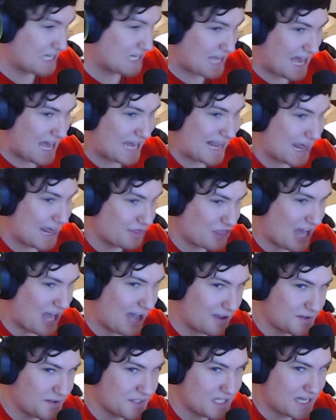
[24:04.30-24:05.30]
got
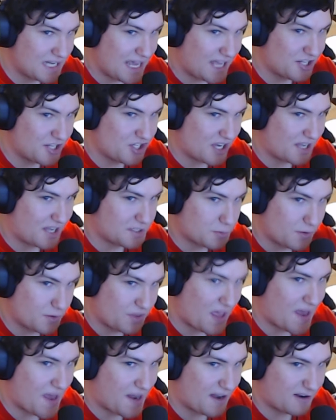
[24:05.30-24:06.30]
1,000 headshots with
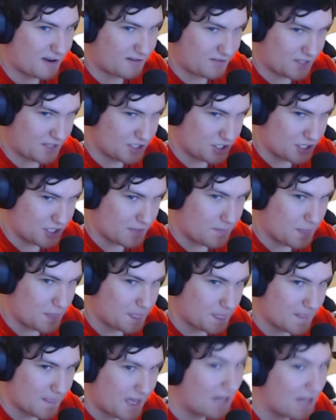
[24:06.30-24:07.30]
that intervention.
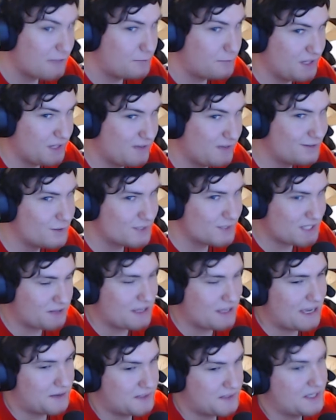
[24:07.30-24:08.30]
I believe it was
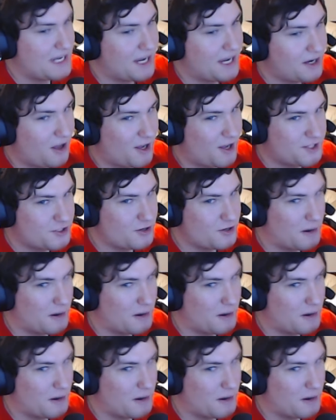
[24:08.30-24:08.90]
1,000, not 100,